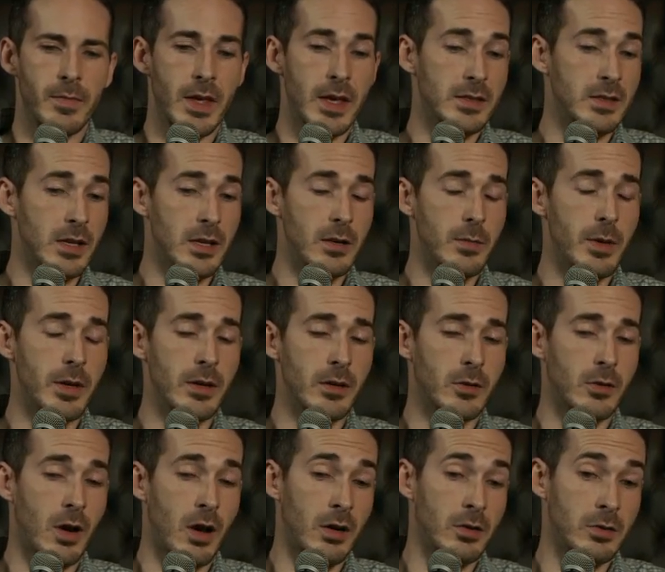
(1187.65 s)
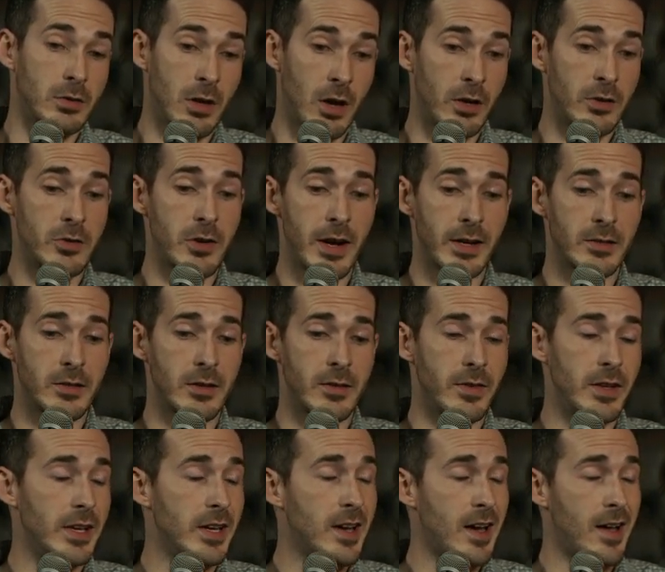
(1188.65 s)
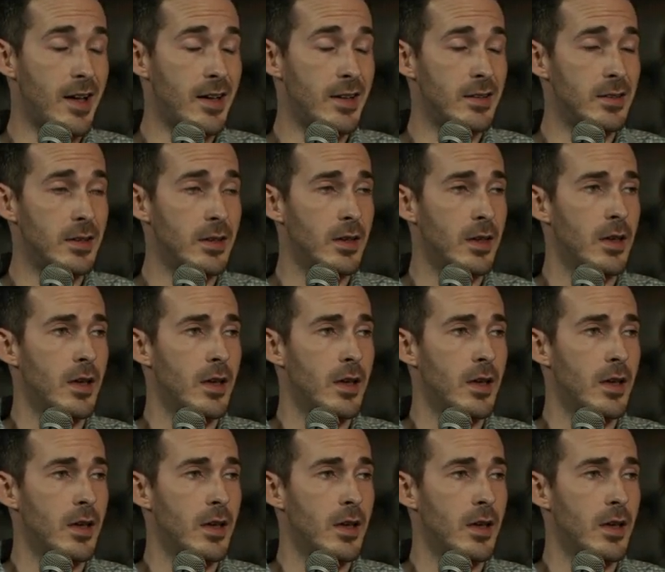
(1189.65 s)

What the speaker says: as an independent contractor of any kind,